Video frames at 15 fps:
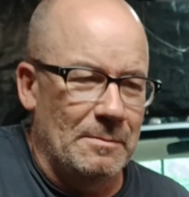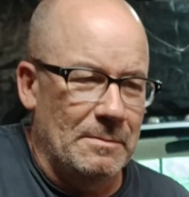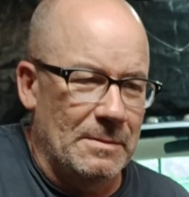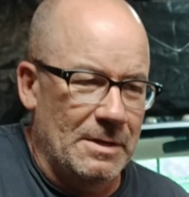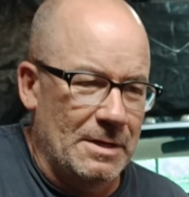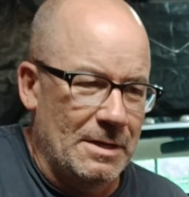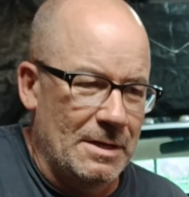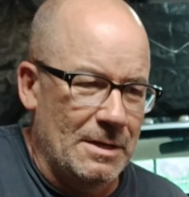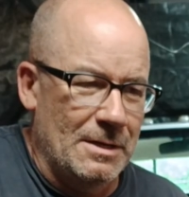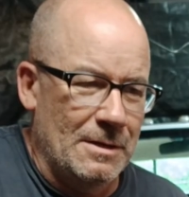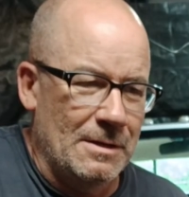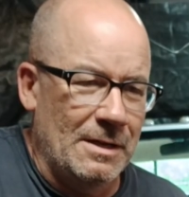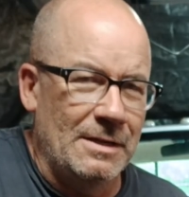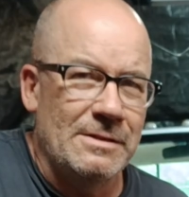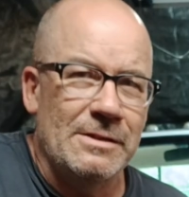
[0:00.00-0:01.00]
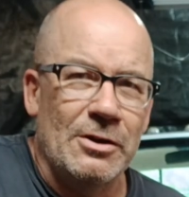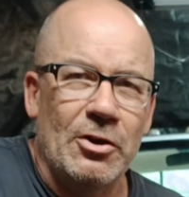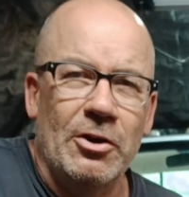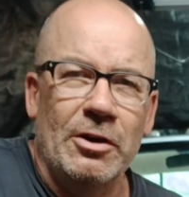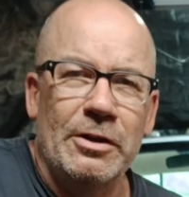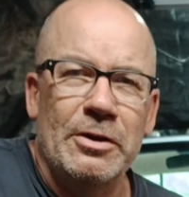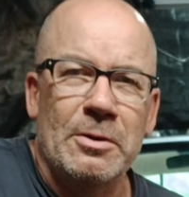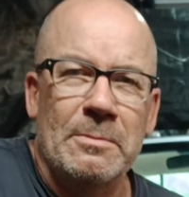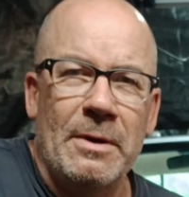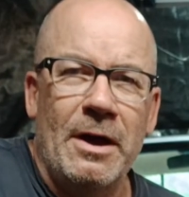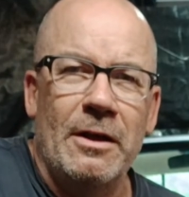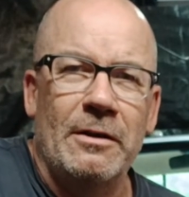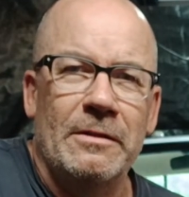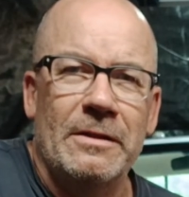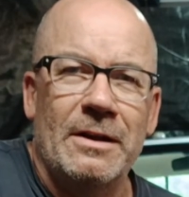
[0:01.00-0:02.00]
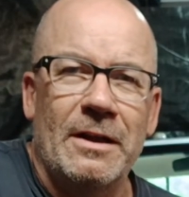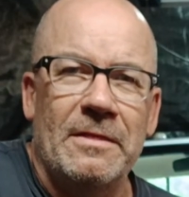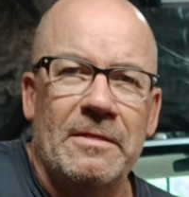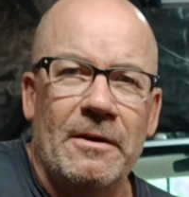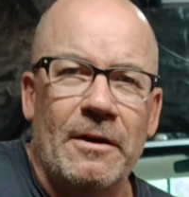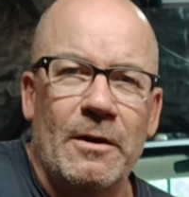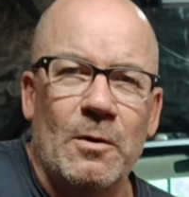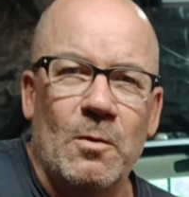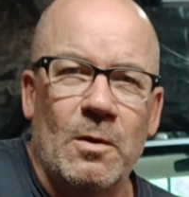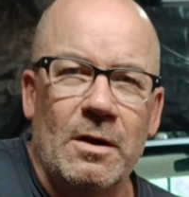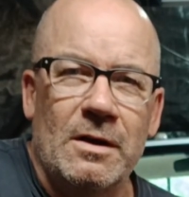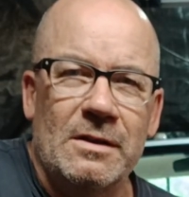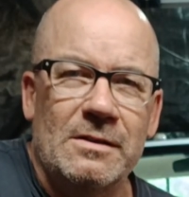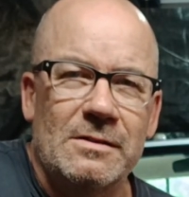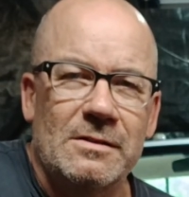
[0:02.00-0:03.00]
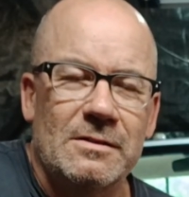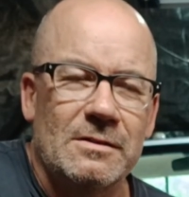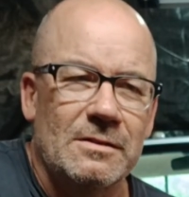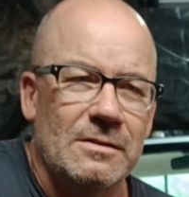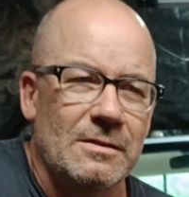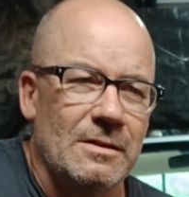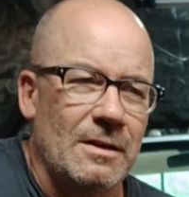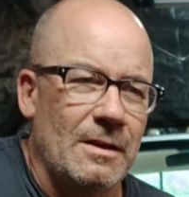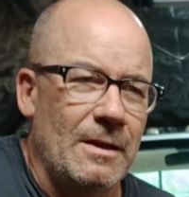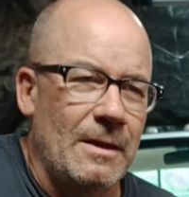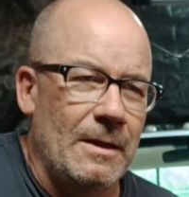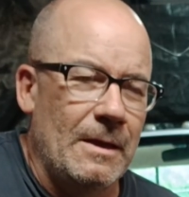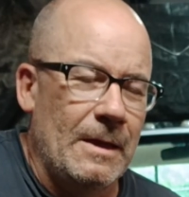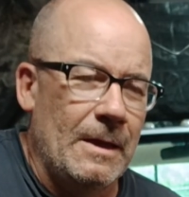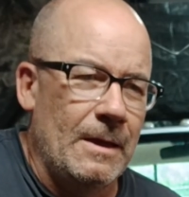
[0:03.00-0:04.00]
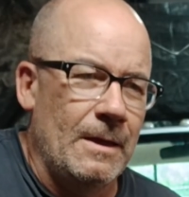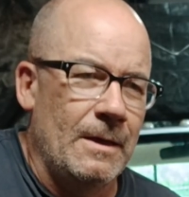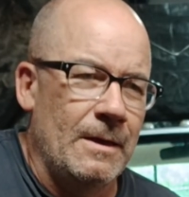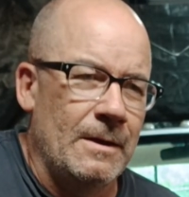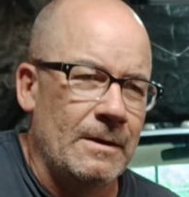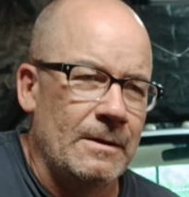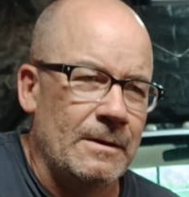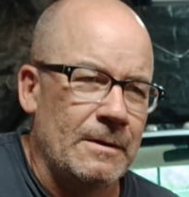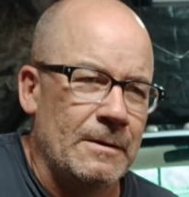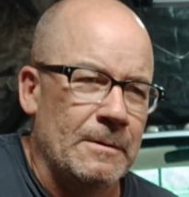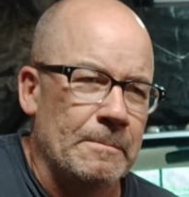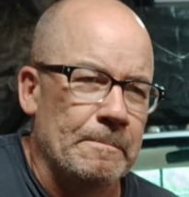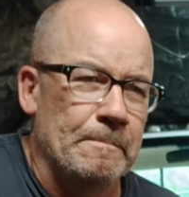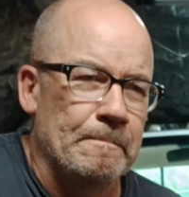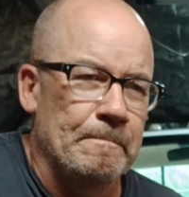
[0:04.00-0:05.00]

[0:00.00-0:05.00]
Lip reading: But it's an earlier model than I thought it was. And